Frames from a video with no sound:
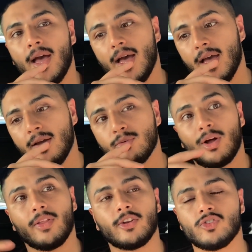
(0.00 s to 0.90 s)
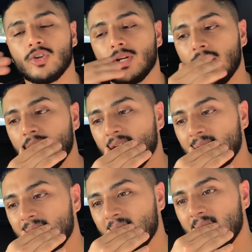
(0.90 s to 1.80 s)
uh, throughout that journey.
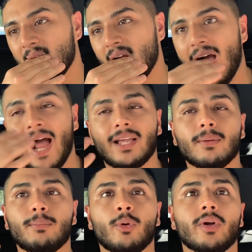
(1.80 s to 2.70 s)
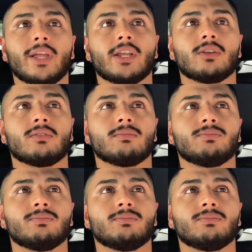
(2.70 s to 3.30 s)
I can put in,